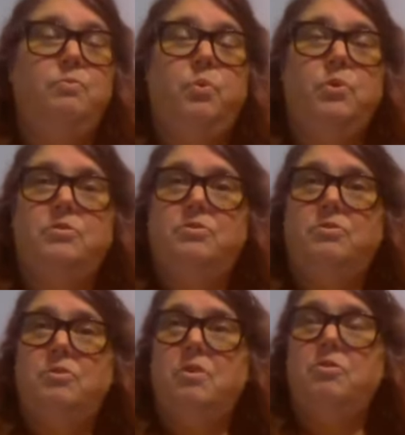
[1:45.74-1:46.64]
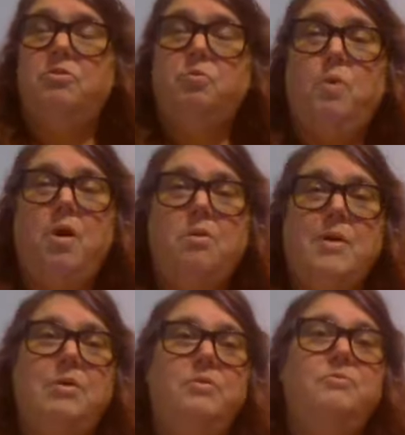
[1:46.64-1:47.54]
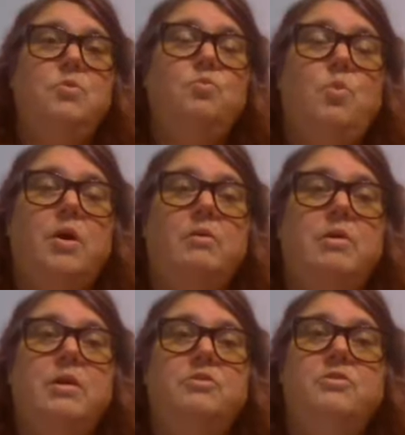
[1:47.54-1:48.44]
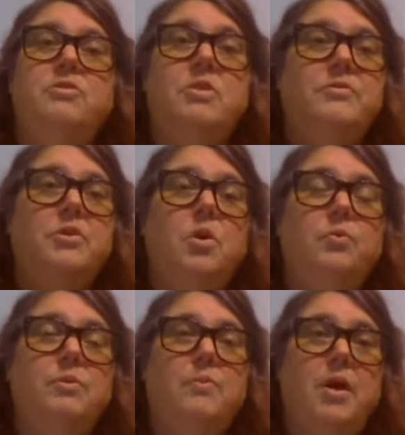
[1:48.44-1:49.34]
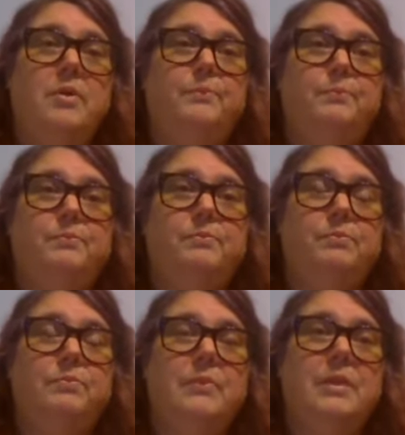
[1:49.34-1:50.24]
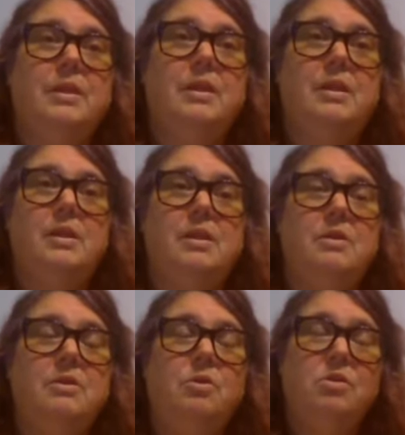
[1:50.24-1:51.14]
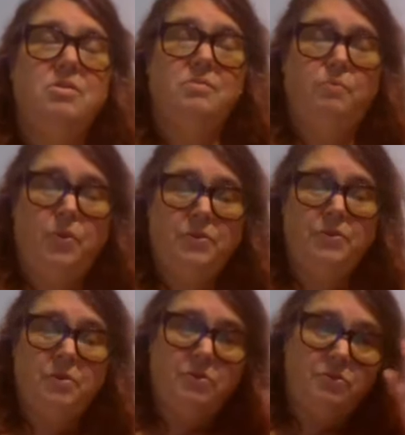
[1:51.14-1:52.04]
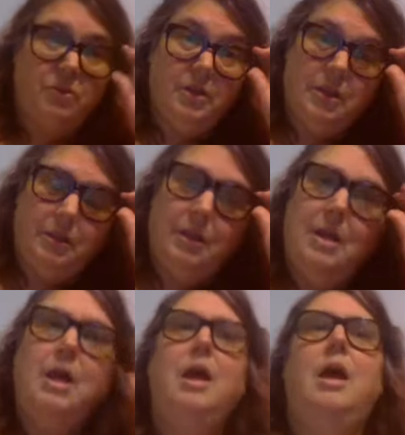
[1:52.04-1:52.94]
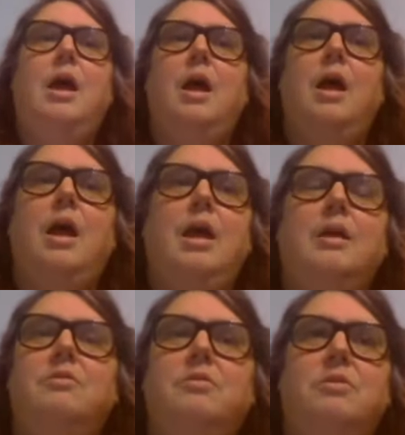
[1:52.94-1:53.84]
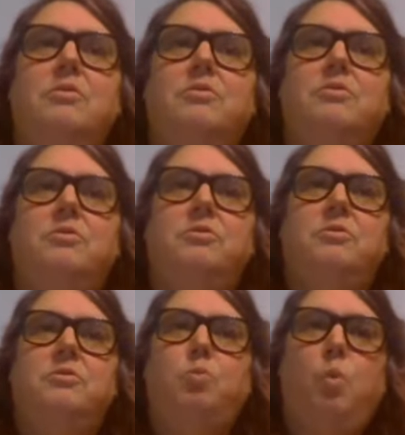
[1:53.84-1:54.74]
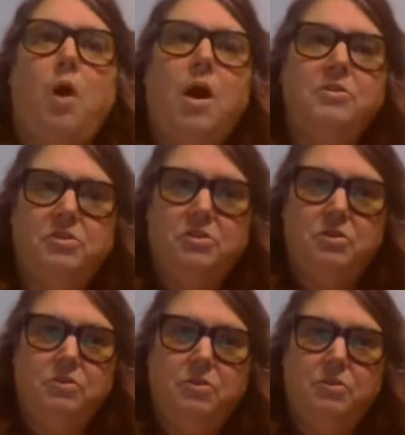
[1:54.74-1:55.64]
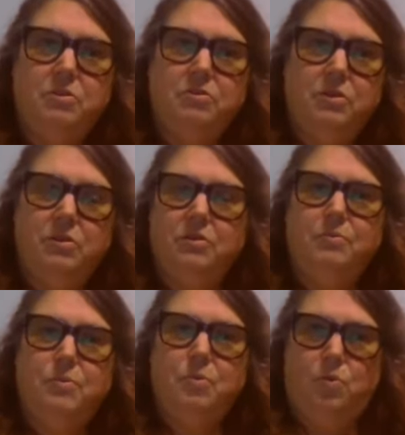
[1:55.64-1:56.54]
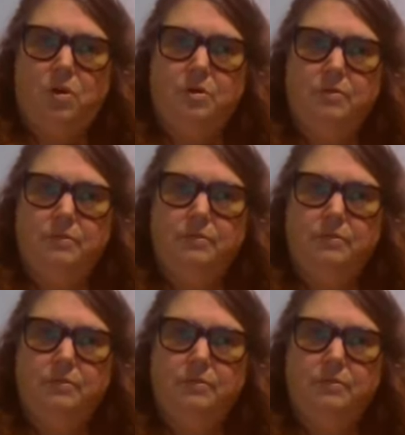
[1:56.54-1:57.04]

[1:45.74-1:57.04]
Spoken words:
Put a small amount of moon water in, just enough to coat the bottom. Then put the crystal in and just wash the crystal in this moon water